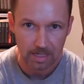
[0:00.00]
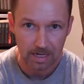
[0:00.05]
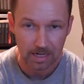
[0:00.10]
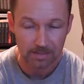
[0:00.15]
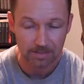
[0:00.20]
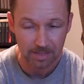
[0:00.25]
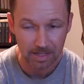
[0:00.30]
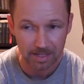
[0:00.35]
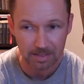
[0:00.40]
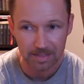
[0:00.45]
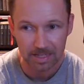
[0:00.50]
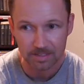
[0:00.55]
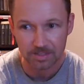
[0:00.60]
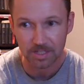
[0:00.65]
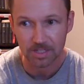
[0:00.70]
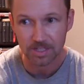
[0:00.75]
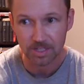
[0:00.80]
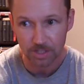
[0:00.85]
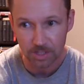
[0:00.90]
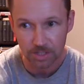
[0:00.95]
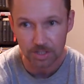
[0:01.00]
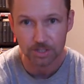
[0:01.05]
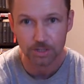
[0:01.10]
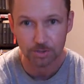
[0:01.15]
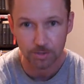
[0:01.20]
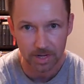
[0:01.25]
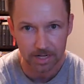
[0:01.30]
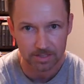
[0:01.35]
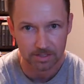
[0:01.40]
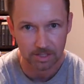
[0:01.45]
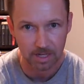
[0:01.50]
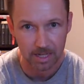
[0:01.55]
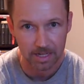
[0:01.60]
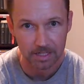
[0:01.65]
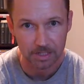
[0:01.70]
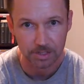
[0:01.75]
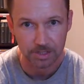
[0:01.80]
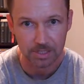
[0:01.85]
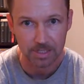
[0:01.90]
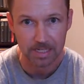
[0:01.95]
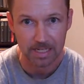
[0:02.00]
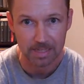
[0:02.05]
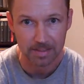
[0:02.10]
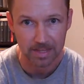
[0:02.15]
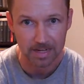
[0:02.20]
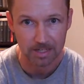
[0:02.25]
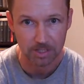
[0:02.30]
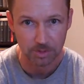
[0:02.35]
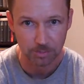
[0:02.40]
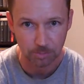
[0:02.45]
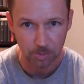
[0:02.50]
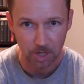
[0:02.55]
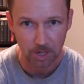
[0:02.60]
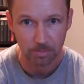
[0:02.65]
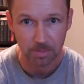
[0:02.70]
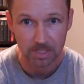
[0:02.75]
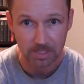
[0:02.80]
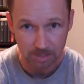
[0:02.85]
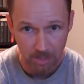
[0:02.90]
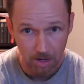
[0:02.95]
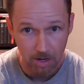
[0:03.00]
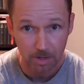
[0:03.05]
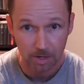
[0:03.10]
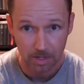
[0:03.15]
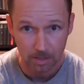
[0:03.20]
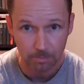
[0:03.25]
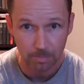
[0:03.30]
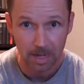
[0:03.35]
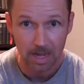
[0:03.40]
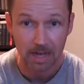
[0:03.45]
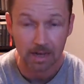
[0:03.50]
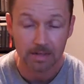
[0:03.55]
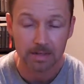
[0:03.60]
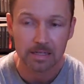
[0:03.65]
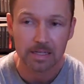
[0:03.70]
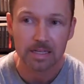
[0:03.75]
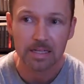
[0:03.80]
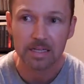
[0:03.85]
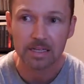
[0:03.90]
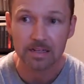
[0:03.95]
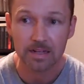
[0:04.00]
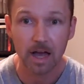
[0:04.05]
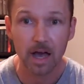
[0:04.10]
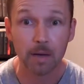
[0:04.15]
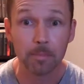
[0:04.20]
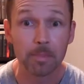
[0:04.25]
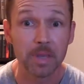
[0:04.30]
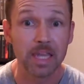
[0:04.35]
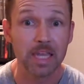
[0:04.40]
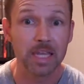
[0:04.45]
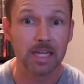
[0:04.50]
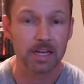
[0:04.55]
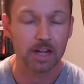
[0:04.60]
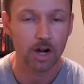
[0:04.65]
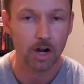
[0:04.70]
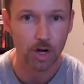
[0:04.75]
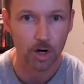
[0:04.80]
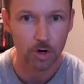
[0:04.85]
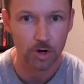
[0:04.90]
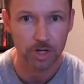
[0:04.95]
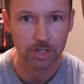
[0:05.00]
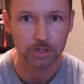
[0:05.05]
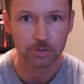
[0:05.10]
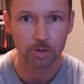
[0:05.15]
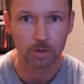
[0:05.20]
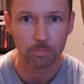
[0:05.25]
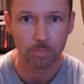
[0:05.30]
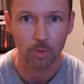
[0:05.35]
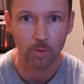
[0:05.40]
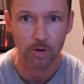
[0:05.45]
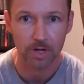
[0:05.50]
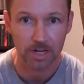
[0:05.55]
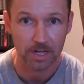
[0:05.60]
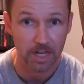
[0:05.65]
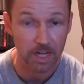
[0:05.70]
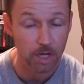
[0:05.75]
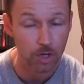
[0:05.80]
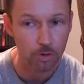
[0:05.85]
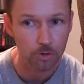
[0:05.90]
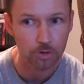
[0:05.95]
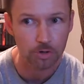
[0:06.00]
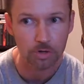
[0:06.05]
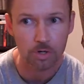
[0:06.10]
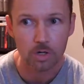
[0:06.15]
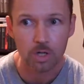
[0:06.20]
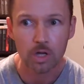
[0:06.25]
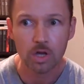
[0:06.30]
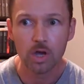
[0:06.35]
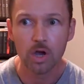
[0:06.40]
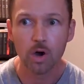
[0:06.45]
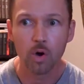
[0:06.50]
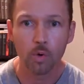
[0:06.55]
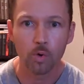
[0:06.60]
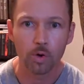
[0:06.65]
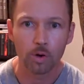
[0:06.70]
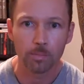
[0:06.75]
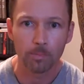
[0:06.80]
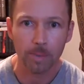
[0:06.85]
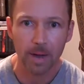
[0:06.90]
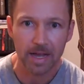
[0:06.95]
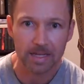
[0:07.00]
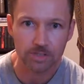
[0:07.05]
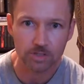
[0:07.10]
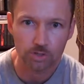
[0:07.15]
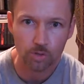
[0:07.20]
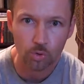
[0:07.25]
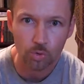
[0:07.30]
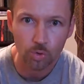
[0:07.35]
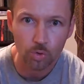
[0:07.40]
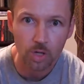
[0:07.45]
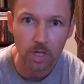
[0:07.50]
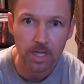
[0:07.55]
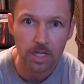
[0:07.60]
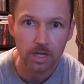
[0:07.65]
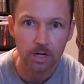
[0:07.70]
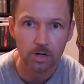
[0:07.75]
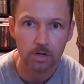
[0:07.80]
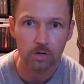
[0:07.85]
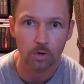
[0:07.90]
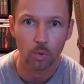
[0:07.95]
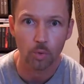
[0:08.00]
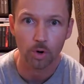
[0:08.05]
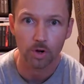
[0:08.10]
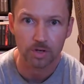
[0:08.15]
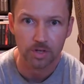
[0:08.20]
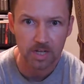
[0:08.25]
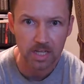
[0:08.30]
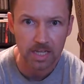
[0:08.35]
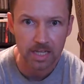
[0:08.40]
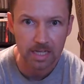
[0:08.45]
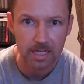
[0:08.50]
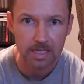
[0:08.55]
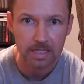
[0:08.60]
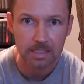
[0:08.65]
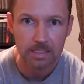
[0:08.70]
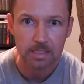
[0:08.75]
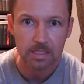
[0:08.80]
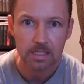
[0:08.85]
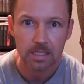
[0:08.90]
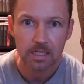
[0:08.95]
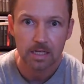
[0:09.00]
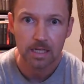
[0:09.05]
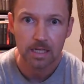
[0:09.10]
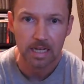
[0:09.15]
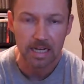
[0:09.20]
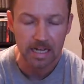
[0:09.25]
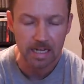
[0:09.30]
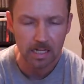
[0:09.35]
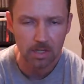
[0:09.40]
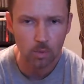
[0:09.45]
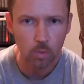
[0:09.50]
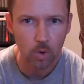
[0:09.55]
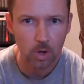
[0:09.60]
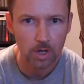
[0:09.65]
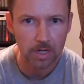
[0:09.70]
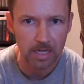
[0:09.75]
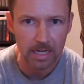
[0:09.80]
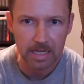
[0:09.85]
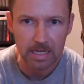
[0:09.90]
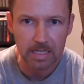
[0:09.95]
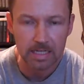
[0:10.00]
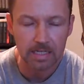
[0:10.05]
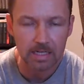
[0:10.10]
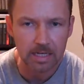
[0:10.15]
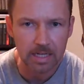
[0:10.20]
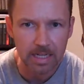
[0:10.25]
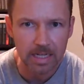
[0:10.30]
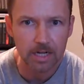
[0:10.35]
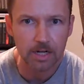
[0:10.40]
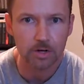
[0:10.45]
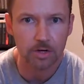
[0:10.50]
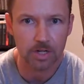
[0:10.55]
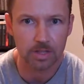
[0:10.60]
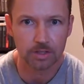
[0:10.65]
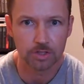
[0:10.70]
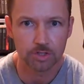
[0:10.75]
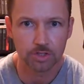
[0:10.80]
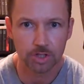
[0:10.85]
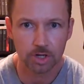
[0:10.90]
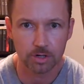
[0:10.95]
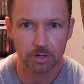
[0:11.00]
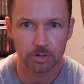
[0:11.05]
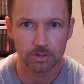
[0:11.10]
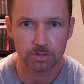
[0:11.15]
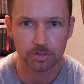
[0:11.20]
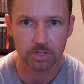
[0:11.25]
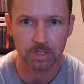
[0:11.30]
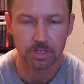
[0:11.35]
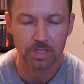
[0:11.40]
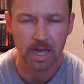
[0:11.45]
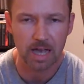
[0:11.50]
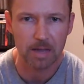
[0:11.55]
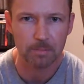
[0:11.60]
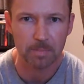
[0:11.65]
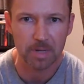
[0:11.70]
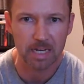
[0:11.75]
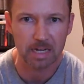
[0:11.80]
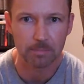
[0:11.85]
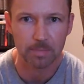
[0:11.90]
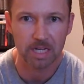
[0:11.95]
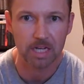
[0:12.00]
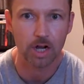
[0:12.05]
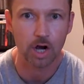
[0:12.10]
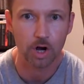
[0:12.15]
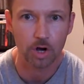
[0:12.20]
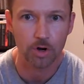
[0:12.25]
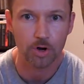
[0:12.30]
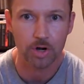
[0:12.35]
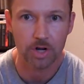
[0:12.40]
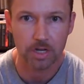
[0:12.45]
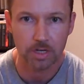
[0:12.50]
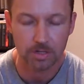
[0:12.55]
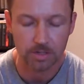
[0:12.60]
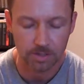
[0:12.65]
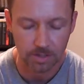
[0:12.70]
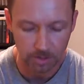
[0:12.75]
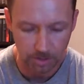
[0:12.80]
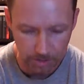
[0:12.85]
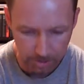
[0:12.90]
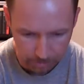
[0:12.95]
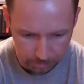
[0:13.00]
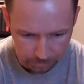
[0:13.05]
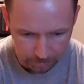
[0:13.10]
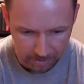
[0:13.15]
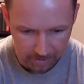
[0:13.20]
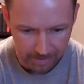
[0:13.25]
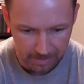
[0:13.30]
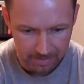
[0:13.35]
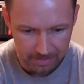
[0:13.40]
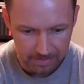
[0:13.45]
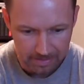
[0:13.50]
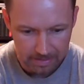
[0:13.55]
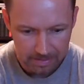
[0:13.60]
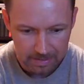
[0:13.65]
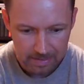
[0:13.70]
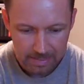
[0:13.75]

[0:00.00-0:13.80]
I think that's a good translation in that it's probably talking about not being in a hurry to appoint an elder or a pastoral leader or a deacon. Any leader in the church to not be in a big hurry to do that.